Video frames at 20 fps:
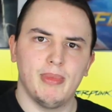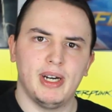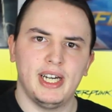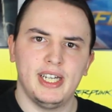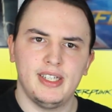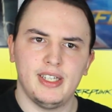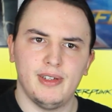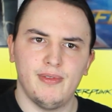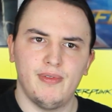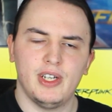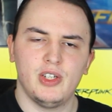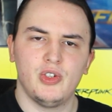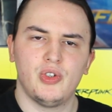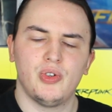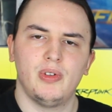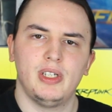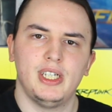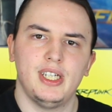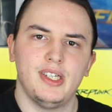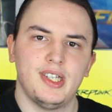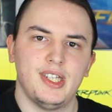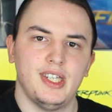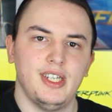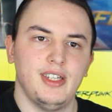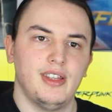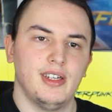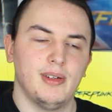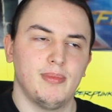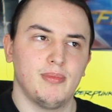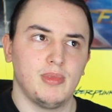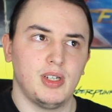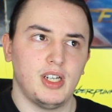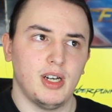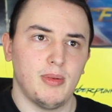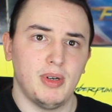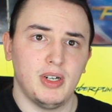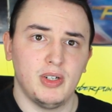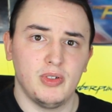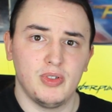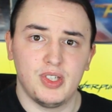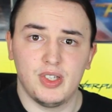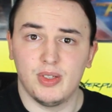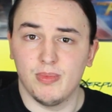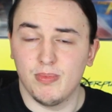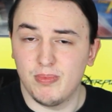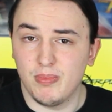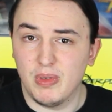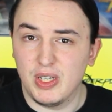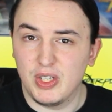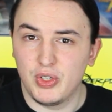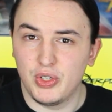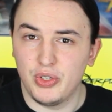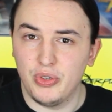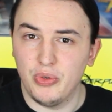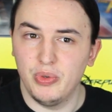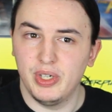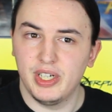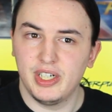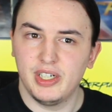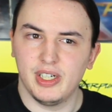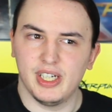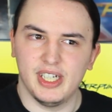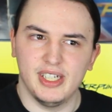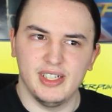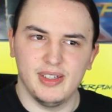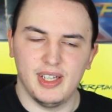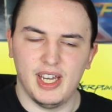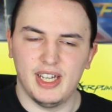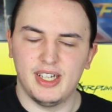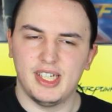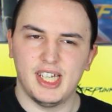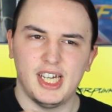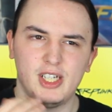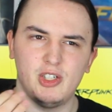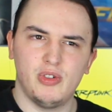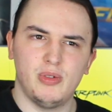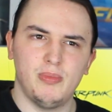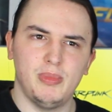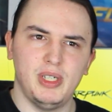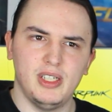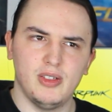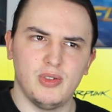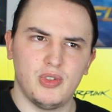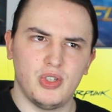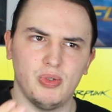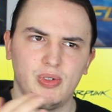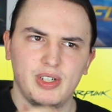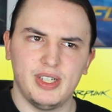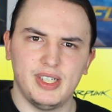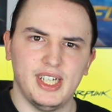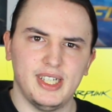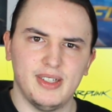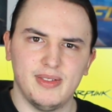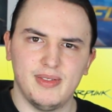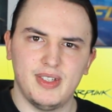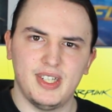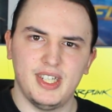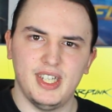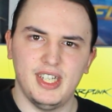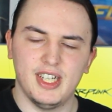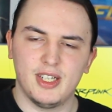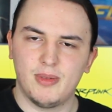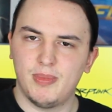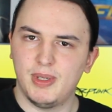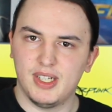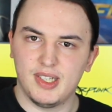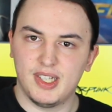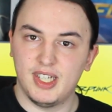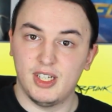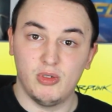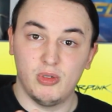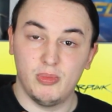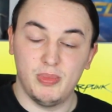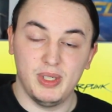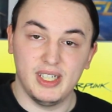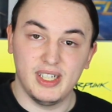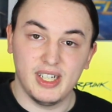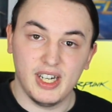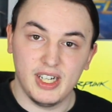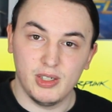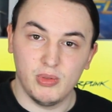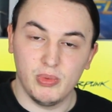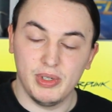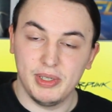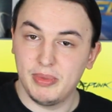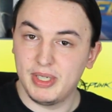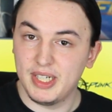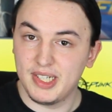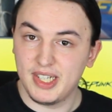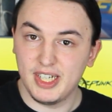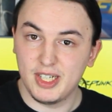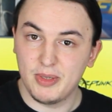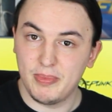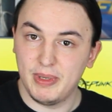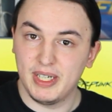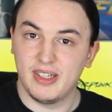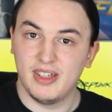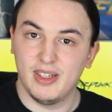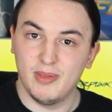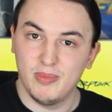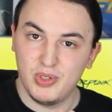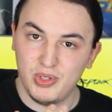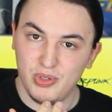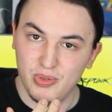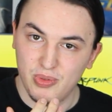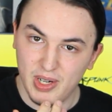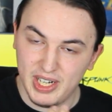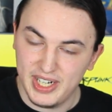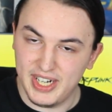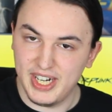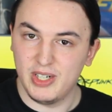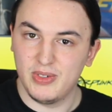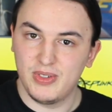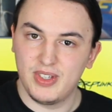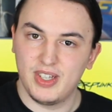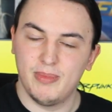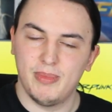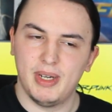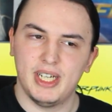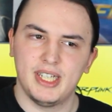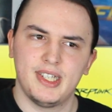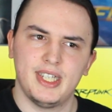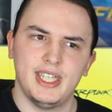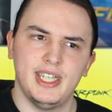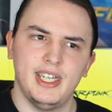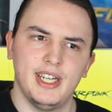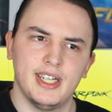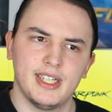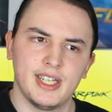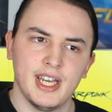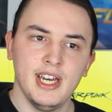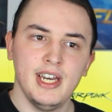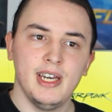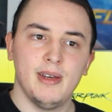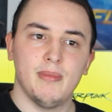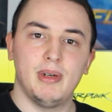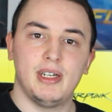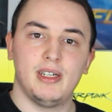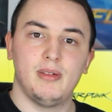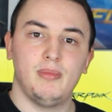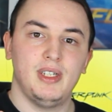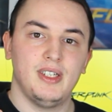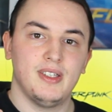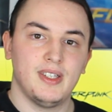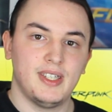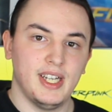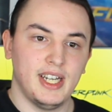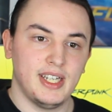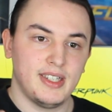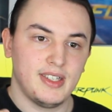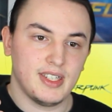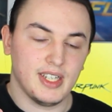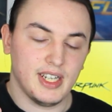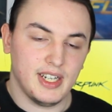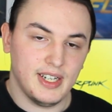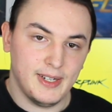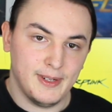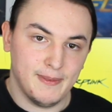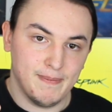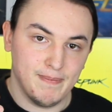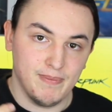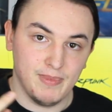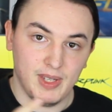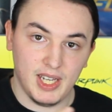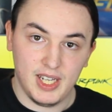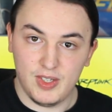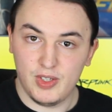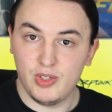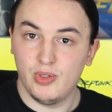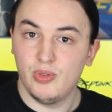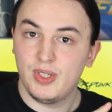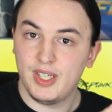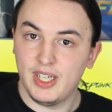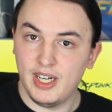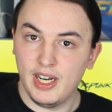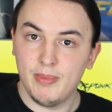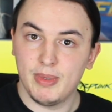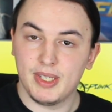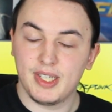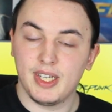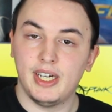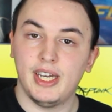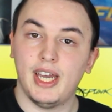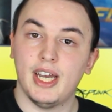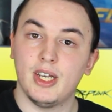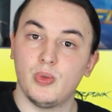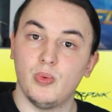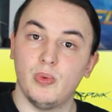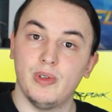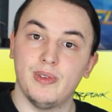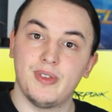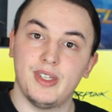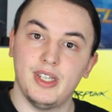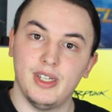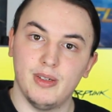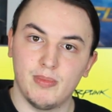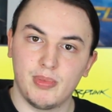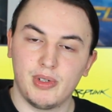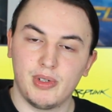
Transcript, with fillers: might eventually see them come out sooner, and, and I don't mean sooner than CES because that would be kind of weird because I expected them to announce them at CES, but it means that um, ASUS and MSI, as we've seen